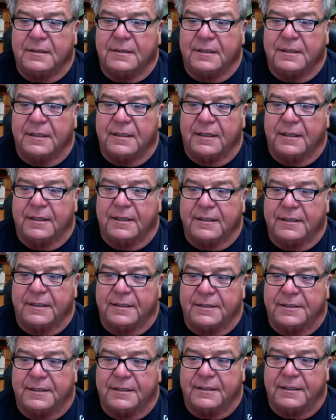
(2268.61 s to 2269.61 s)
You know, the
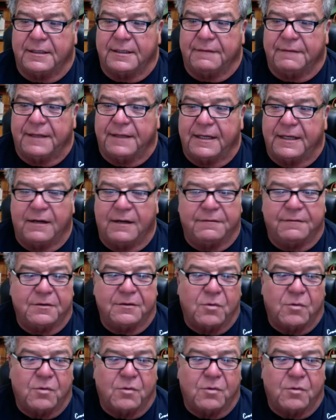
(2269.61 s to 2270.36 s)
tuna, if they go from